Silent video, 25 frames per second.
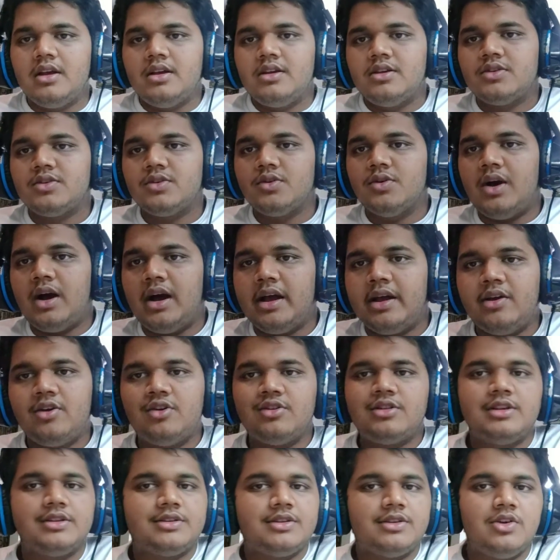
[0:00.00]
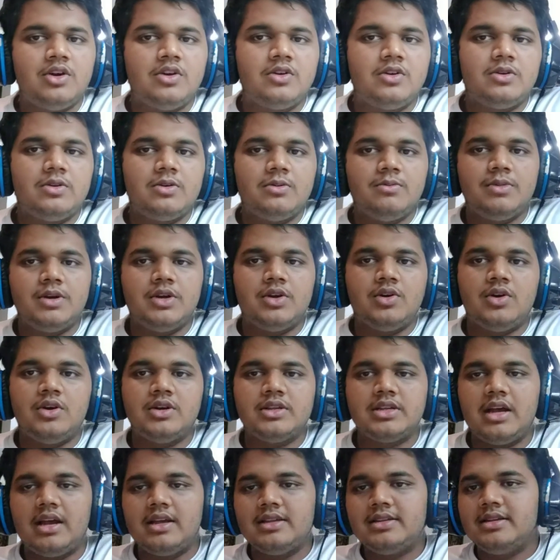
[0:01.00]
So I got the slot
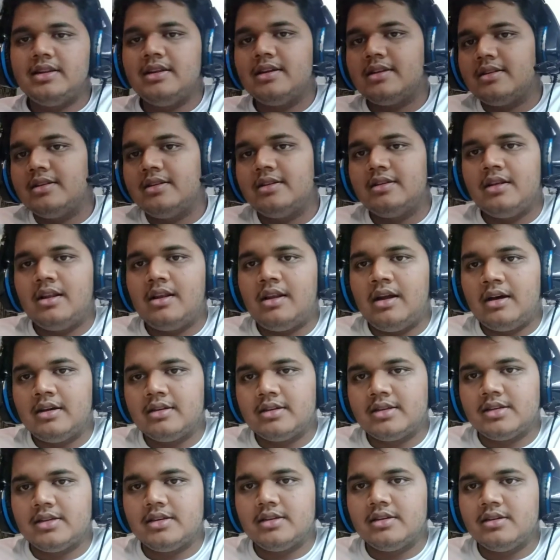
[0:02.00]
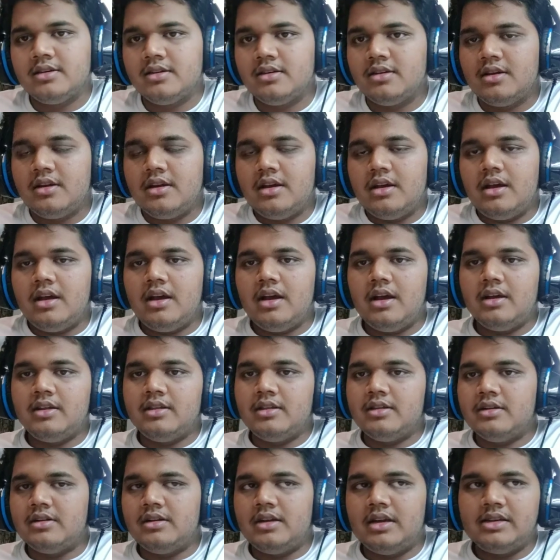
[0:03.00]
because I selected the last day
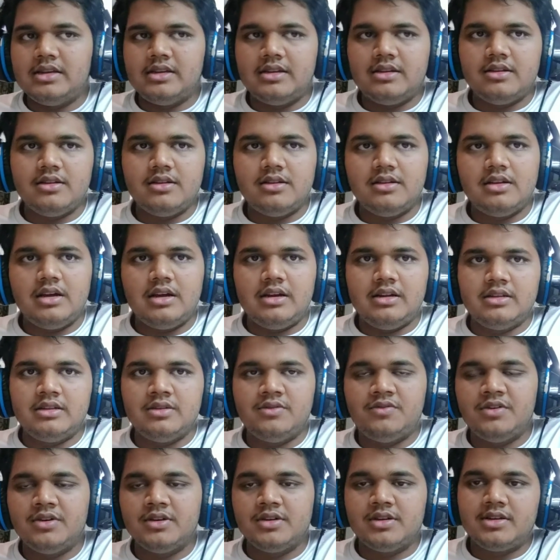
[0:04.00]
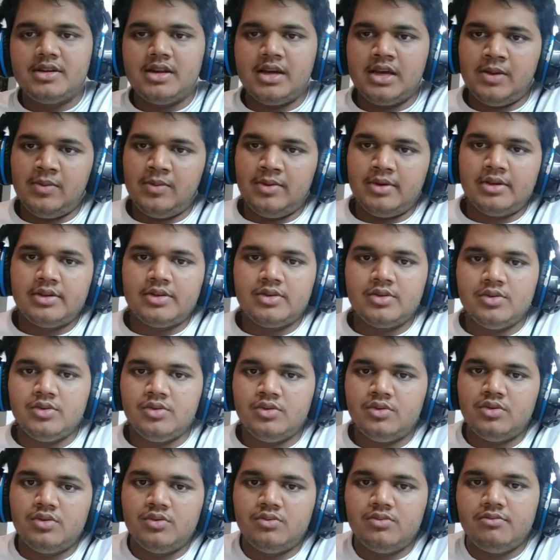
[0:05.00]
and the first timing.
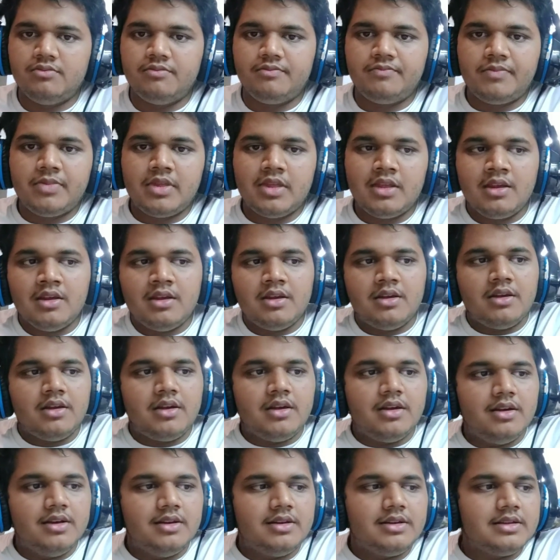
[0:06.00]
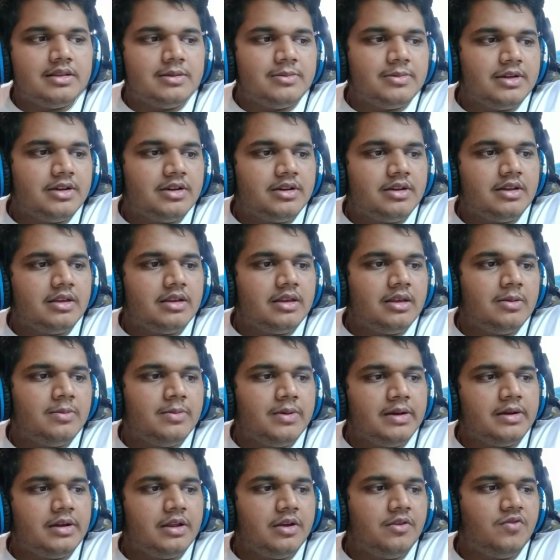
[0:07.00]
So it is a bit tricky,
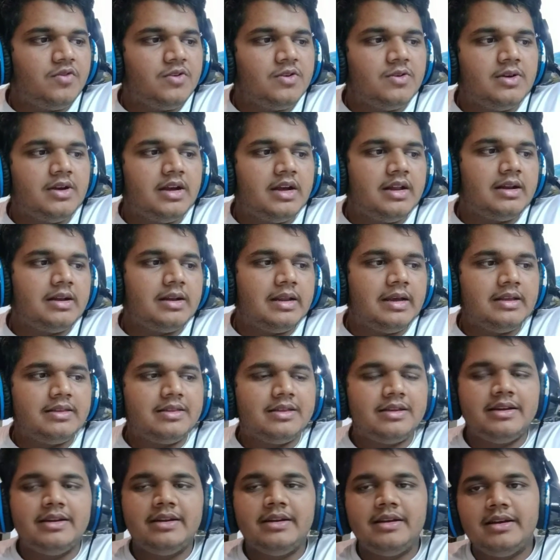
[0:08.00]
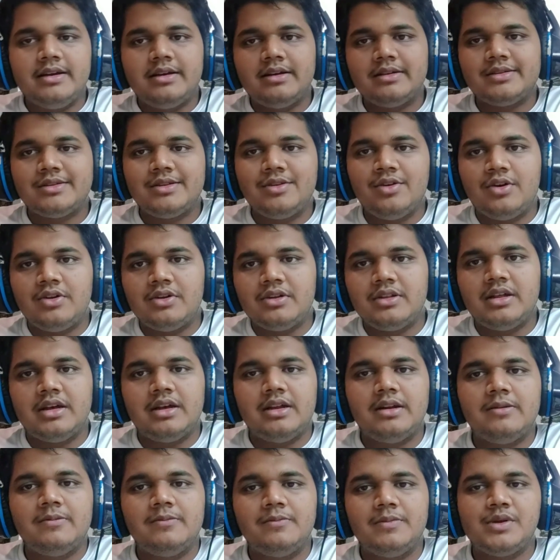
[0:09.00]
but if you get like 3 day ka slot,
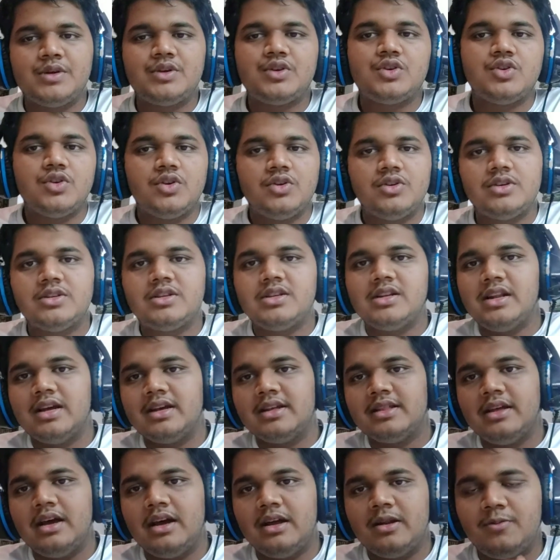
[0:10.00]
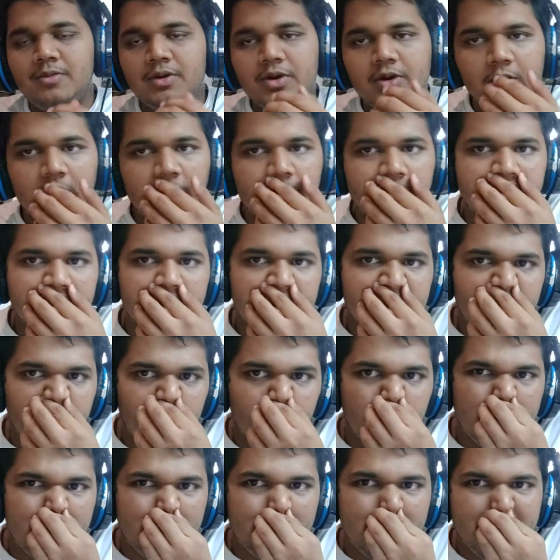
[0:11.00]
then make sure you select that because it
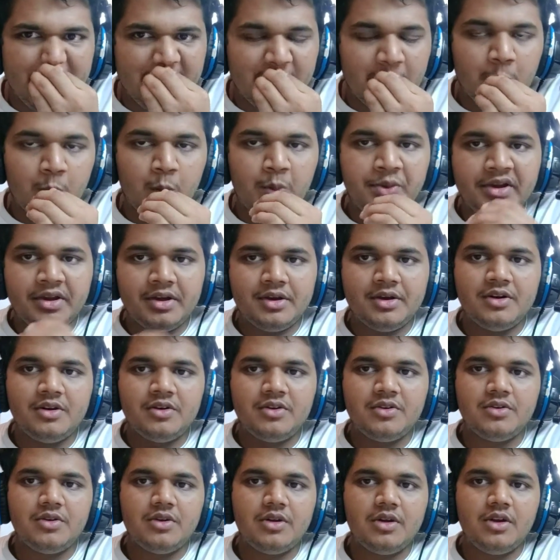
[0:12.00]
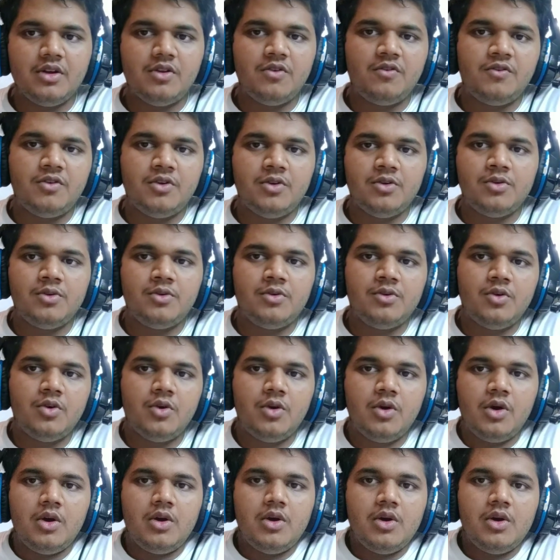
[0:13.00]
will be quicker if you